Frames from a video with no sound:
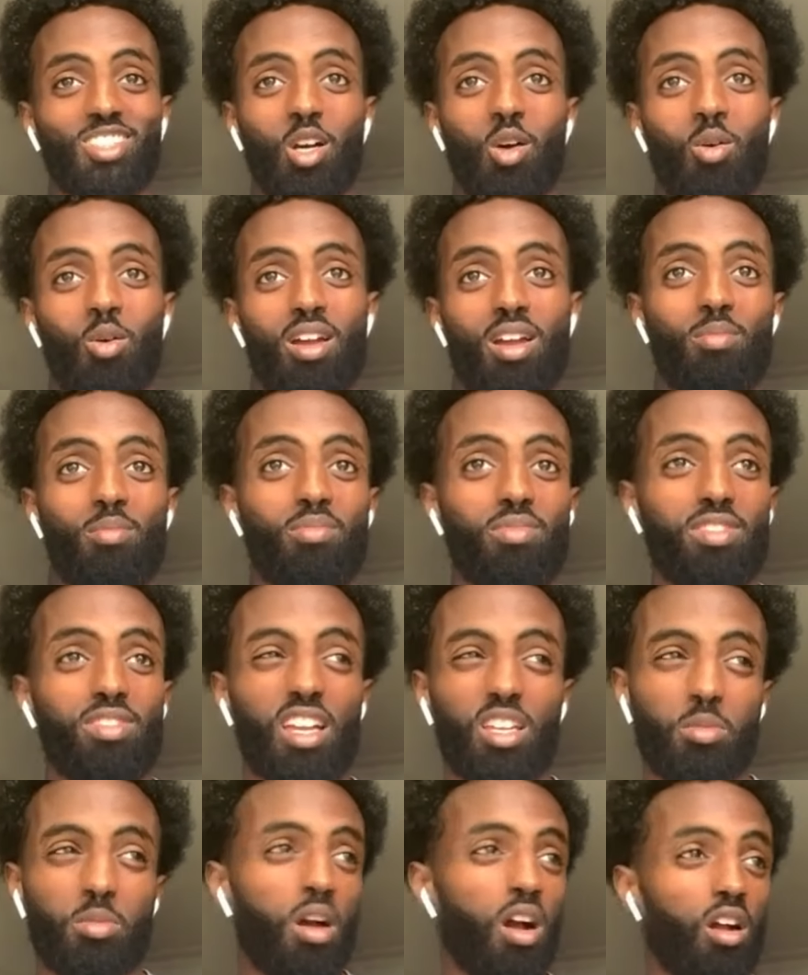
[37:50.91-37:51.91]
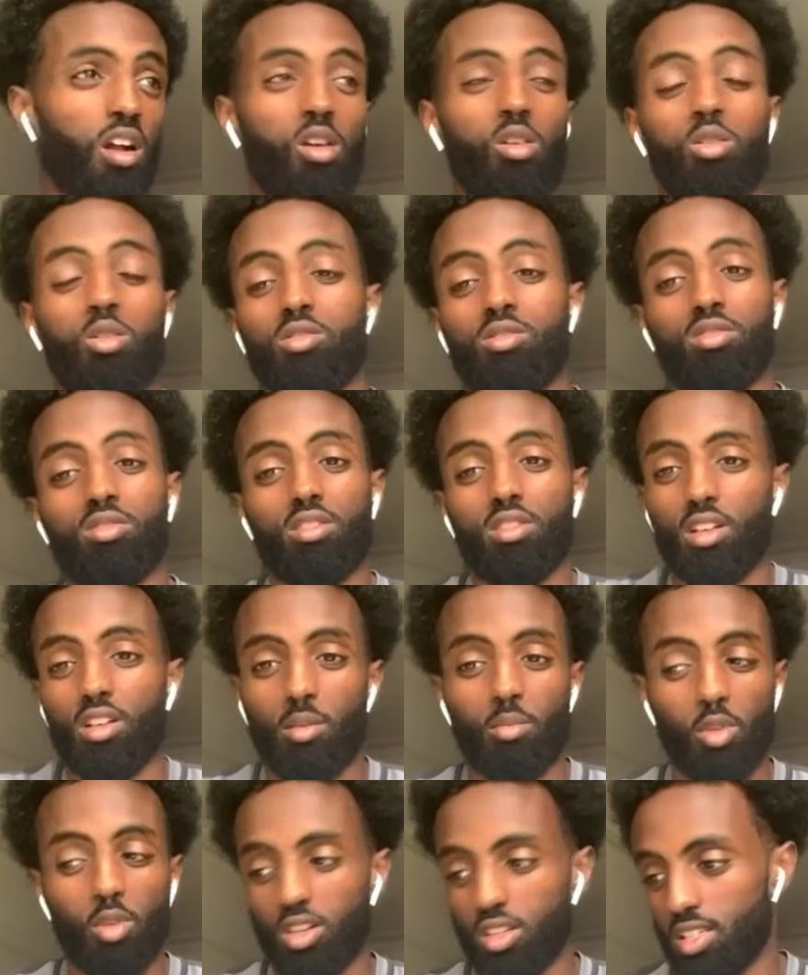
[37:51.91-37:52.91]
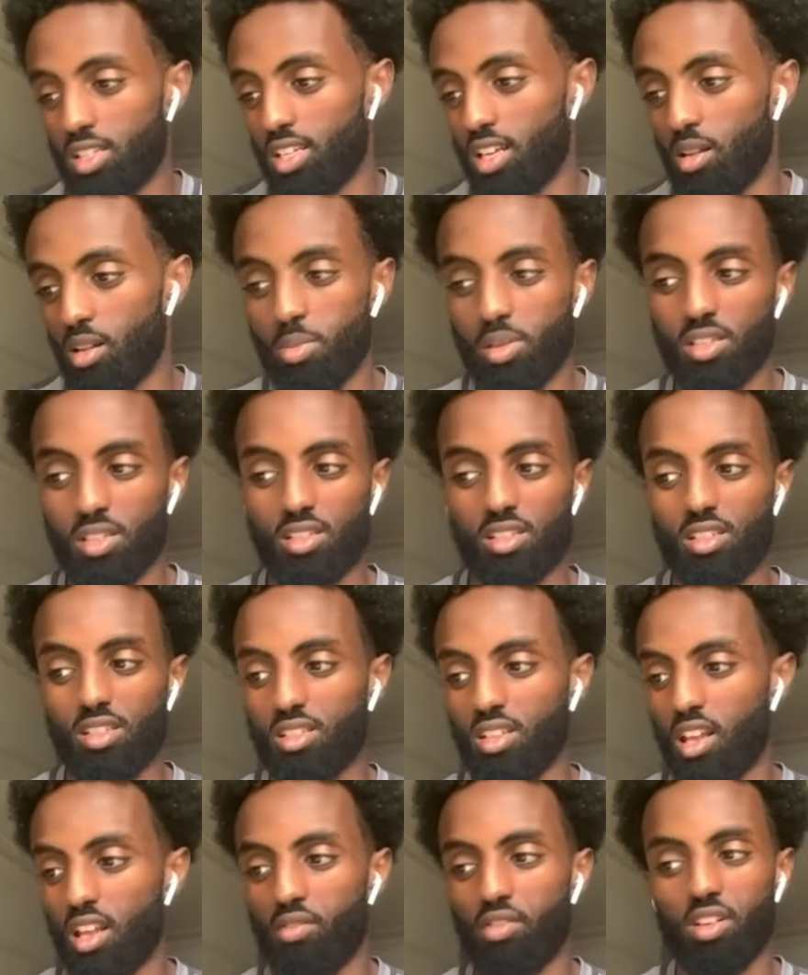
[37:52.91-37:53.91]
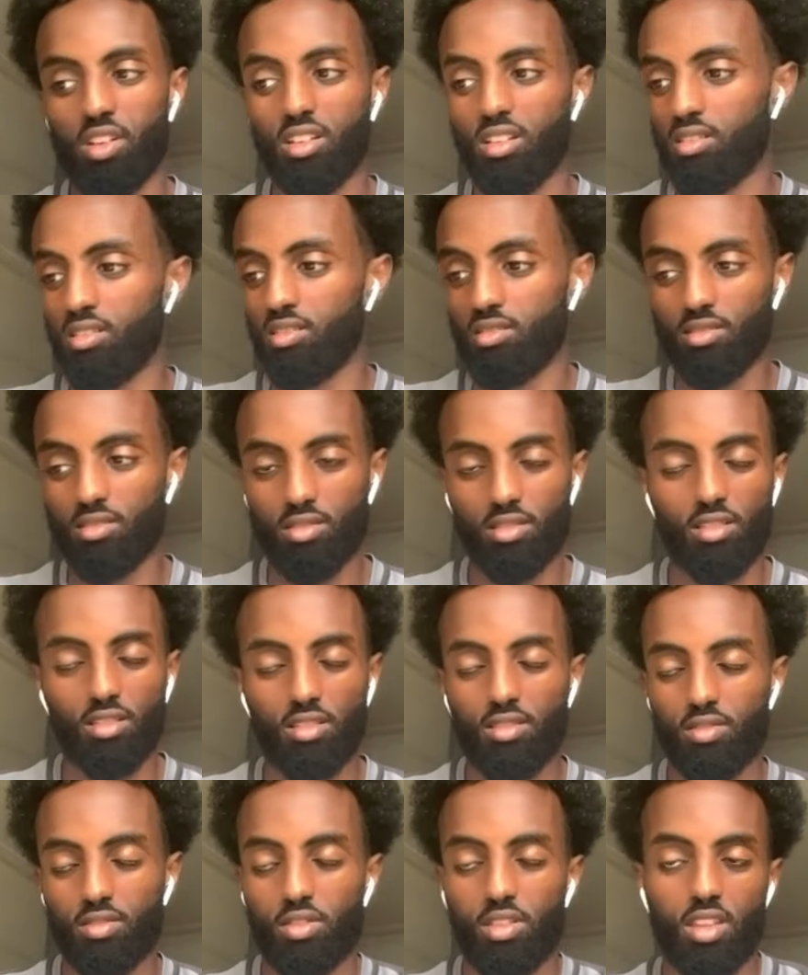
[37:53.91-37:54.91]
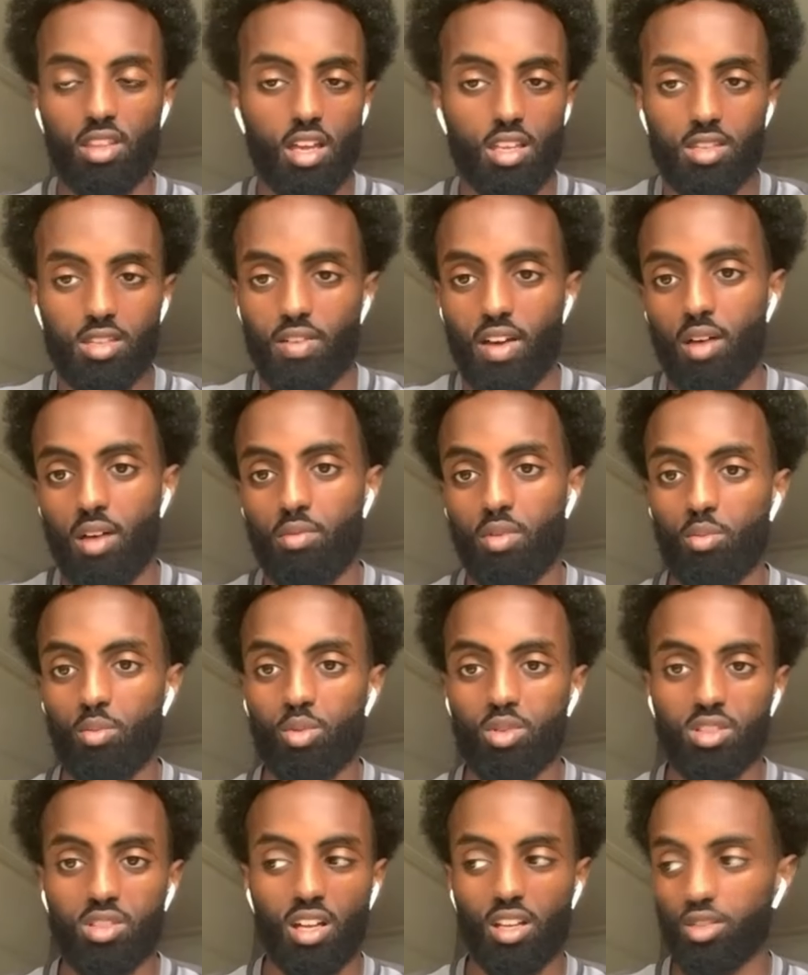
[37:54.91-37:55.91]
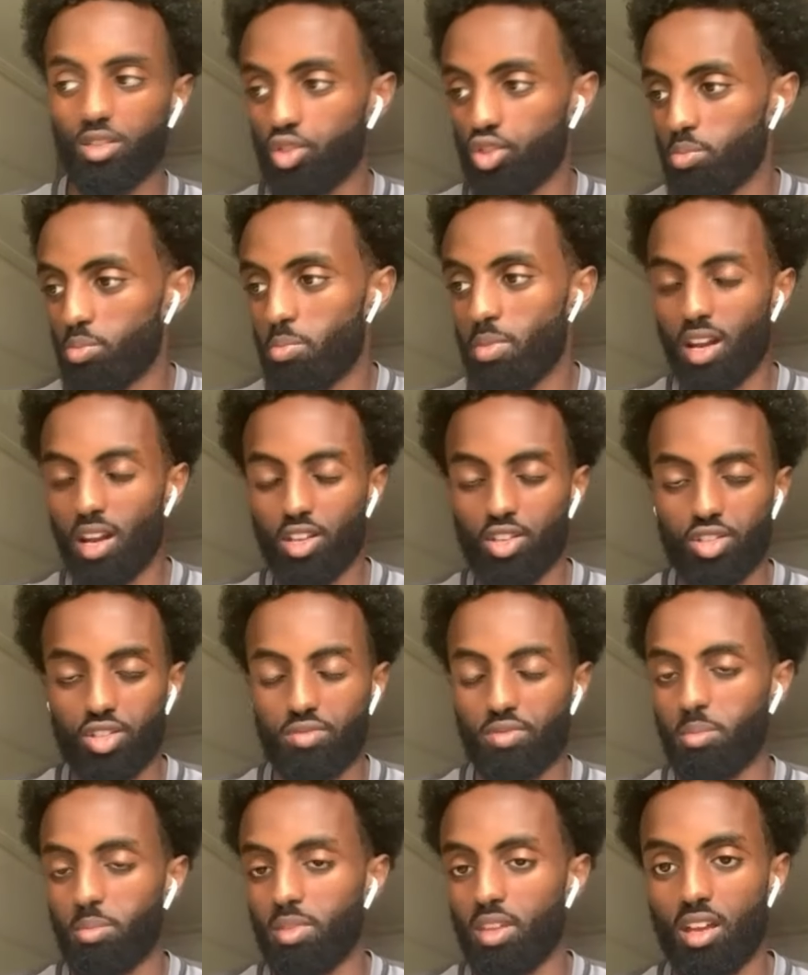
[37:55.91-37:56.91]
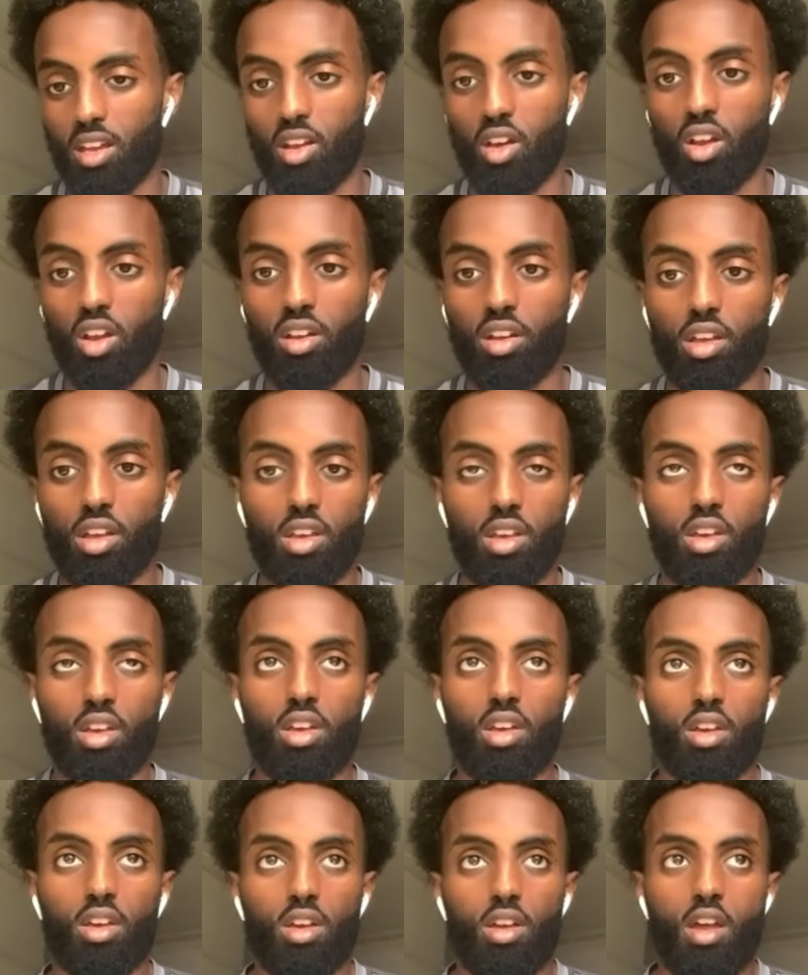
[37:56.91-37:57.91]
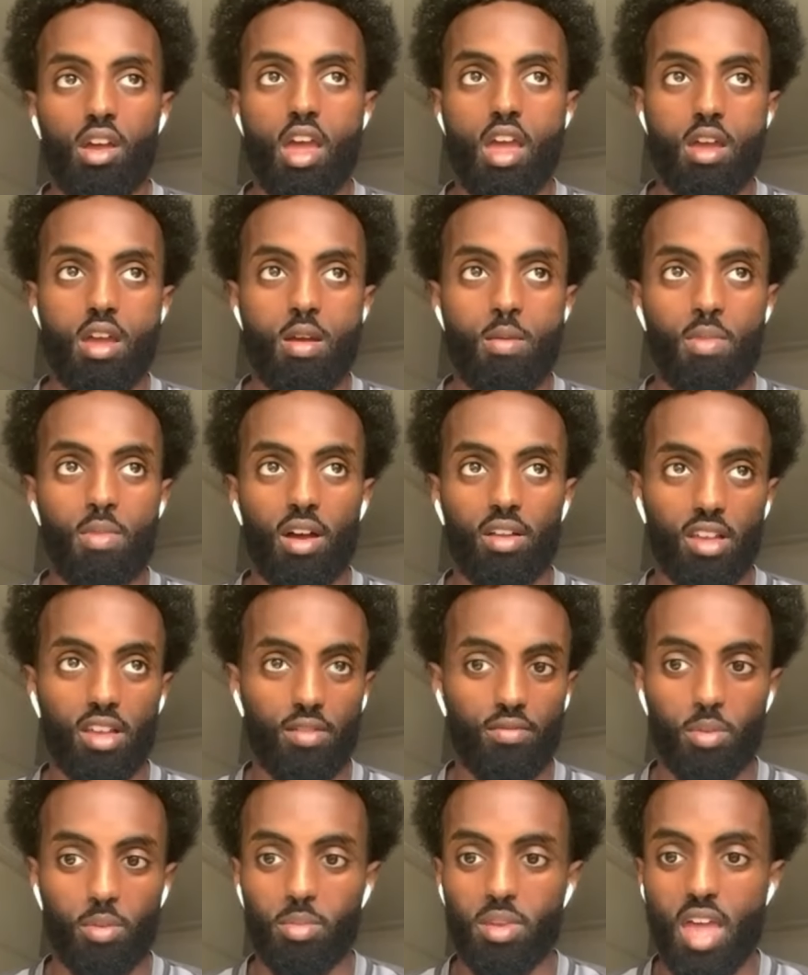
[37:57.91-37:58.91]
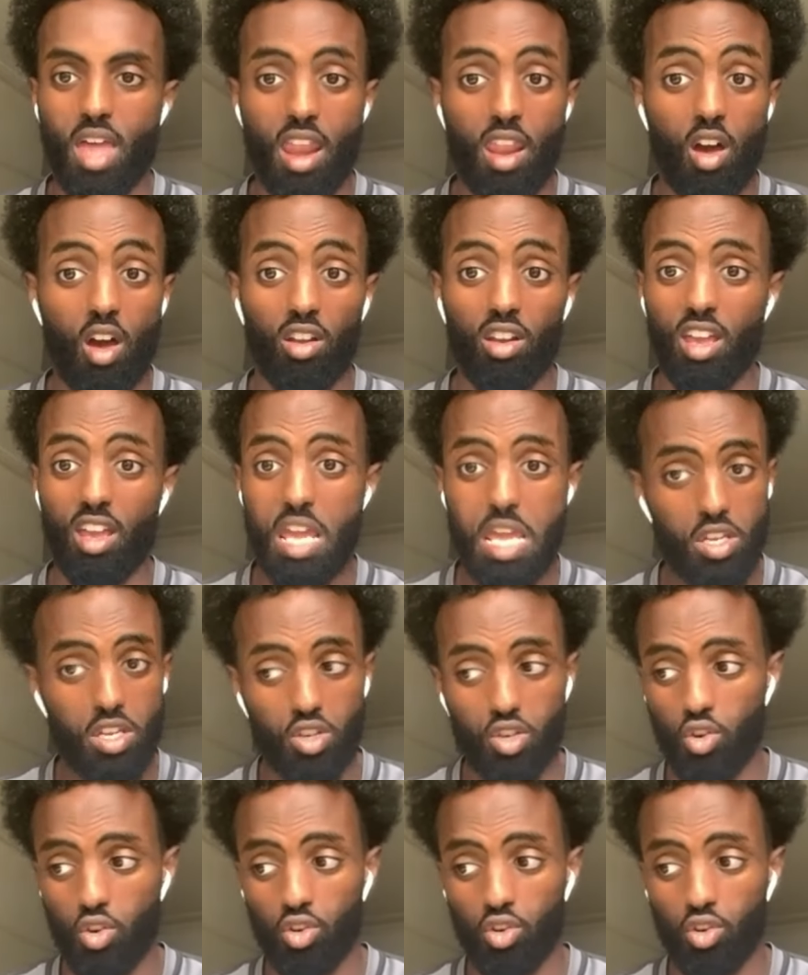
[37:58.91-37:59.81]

So um, that's my goal. I'm looking to sell businesses and everything that's five onwards and just manage from then on. Um, and then from then on, it's